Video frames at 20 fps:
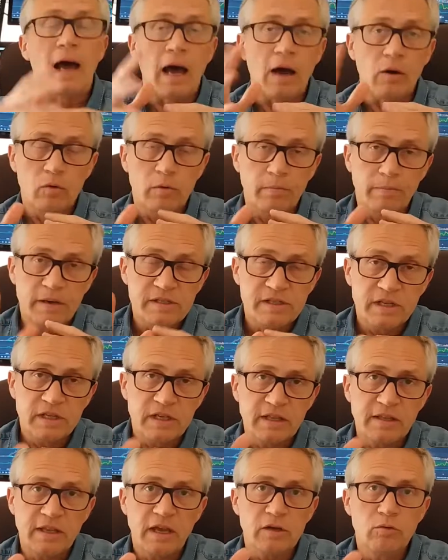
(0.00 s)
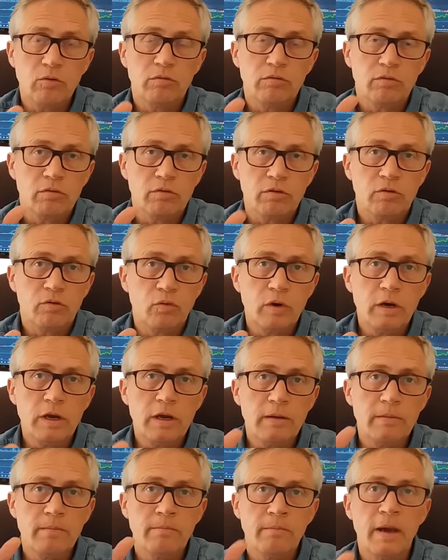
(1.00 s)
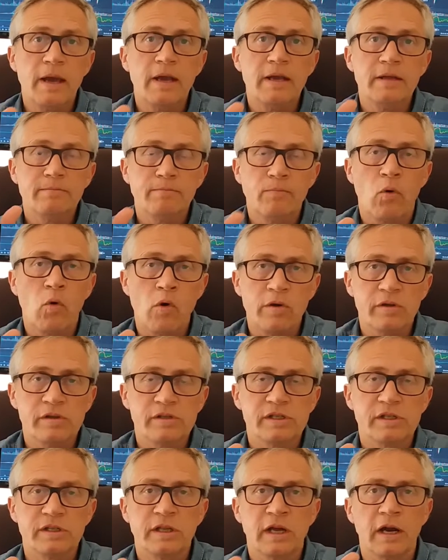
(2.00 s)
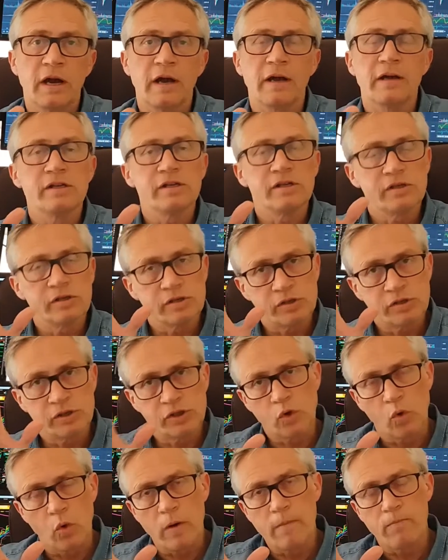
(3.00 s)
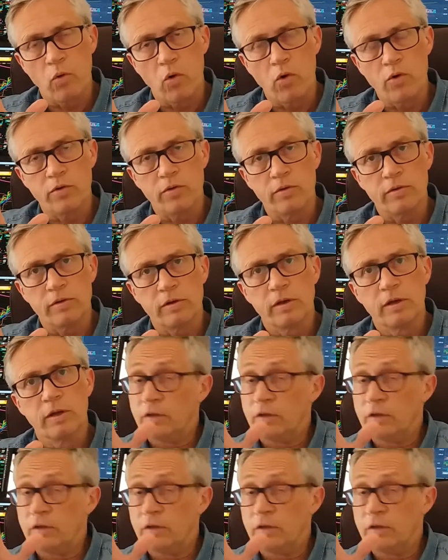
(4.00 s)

I will basically take you through three main points that are so important.